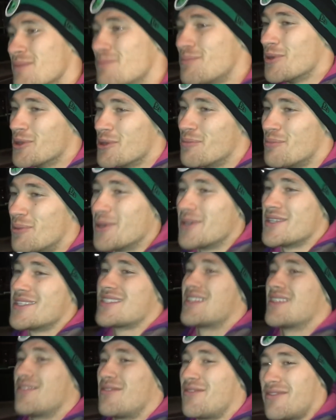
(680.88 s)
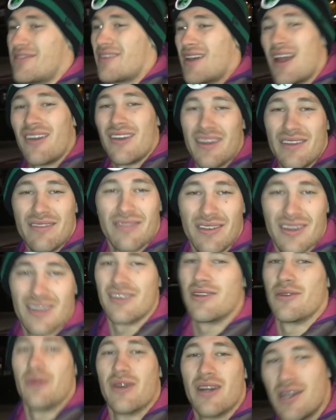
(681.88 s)
but the boys did very,
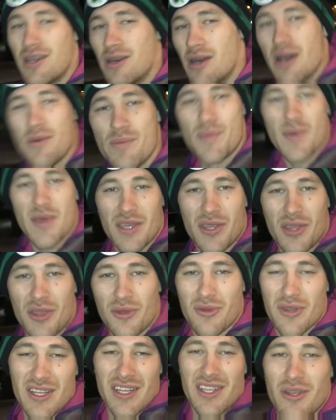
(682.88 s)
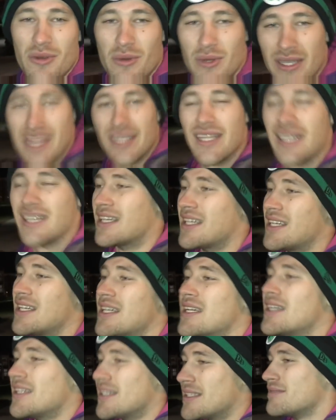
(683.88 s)
very well. A big 3-0 win.
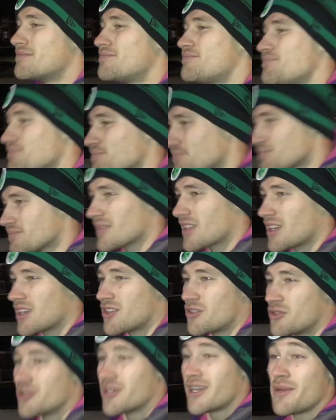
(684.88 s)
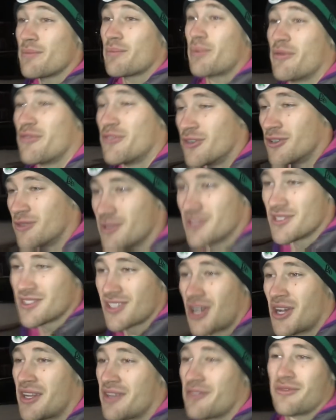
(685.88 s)
Great performance,
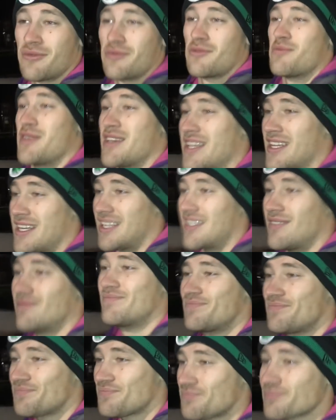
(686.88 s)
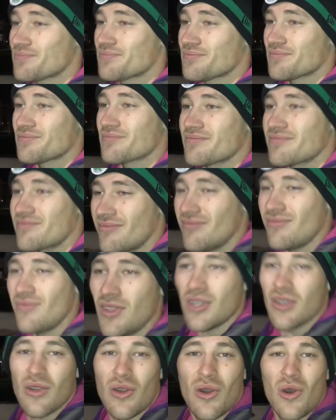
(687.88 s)
on it from the beginning.
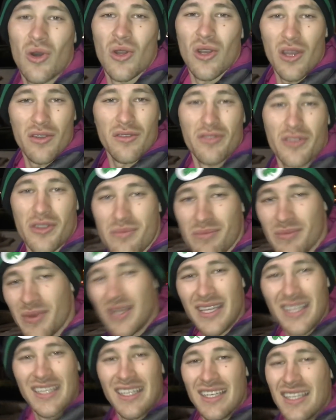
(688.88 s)
All over them.